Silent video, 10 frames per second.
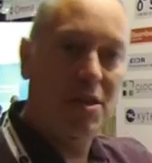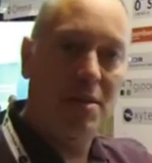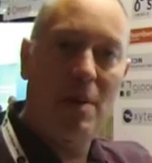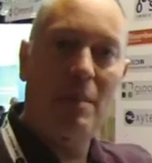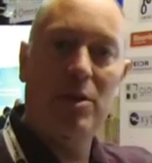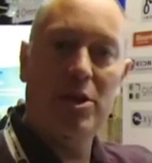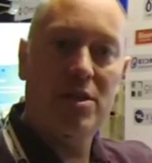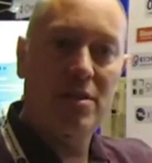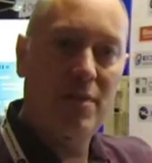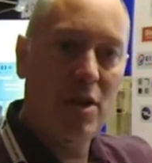is the
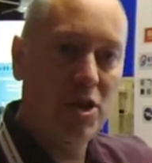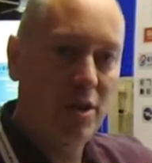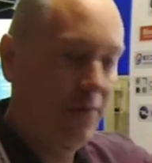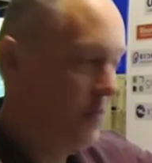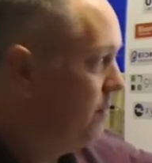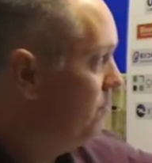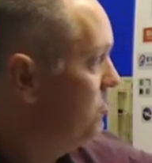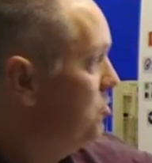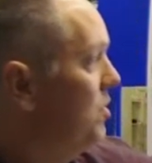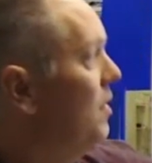published version of
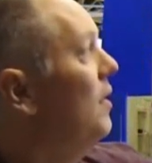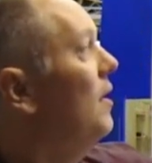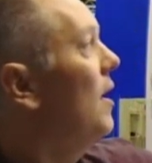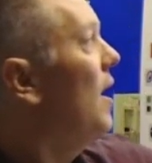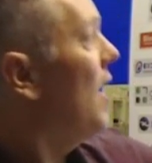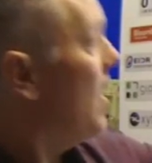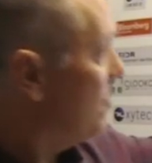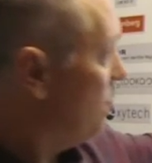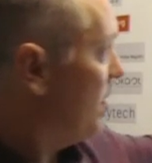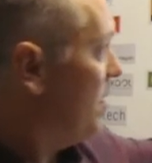FIMS, uh,
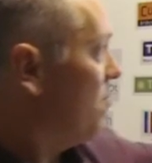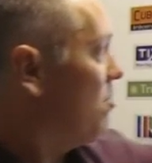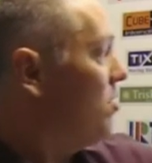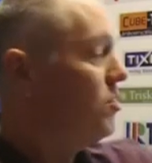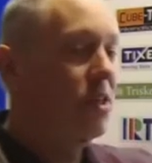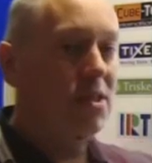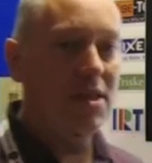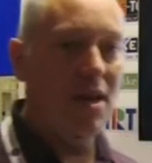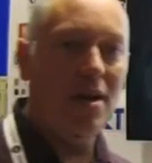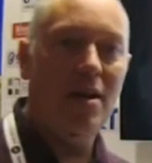and all the other
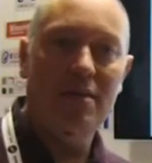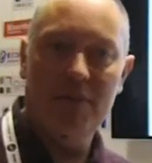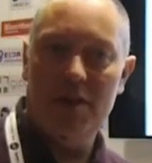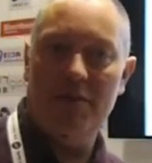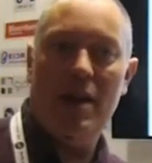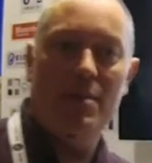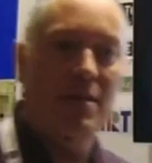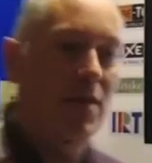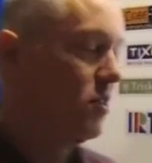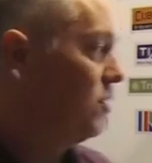branches are the
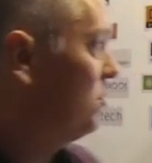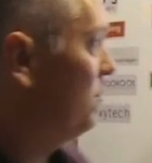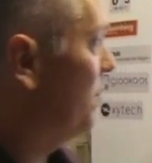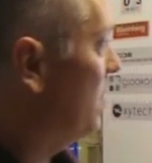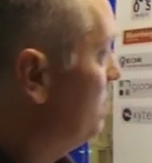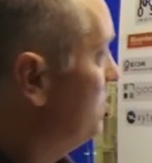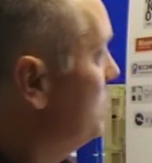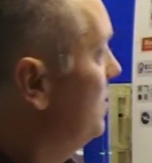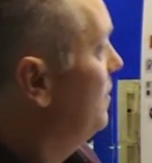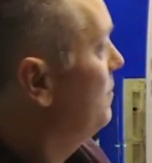development versions of
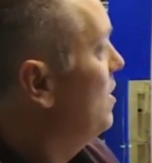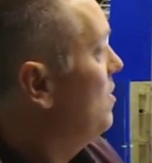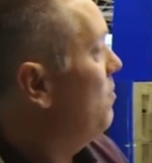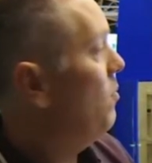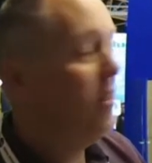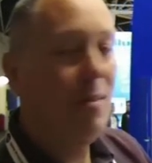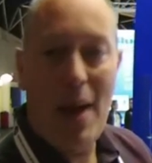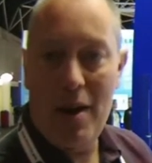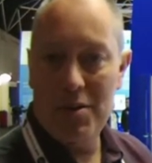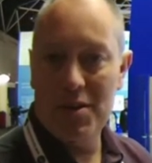FIMS. But one of the
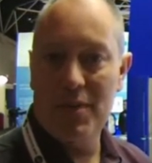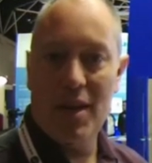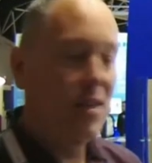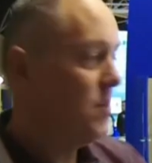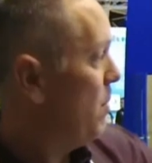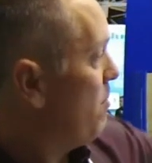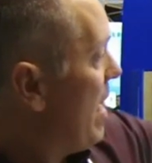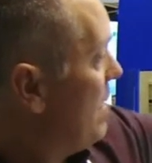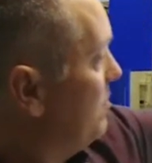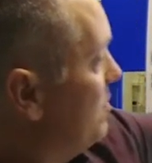powers of Git is we were
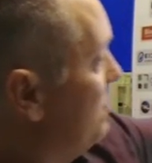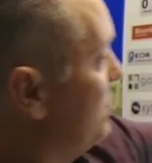able to